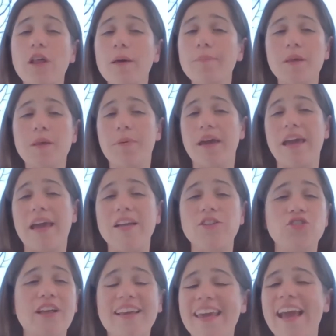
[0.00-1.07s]
flip the
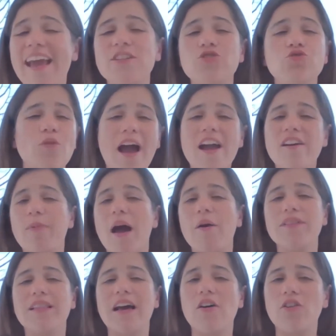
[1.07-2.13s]
page, they can't drive by
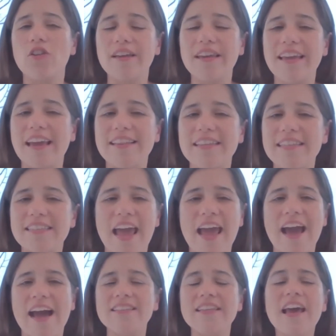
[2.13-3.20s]
without looking at these
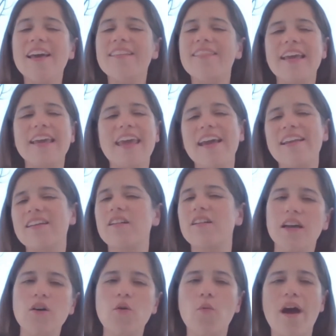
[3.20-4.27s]
ads, they can't
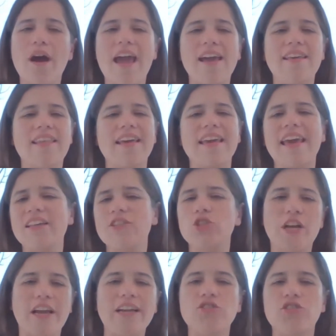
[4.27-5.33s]
click away, they
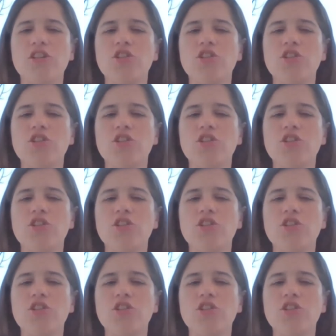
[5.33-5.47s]
can't,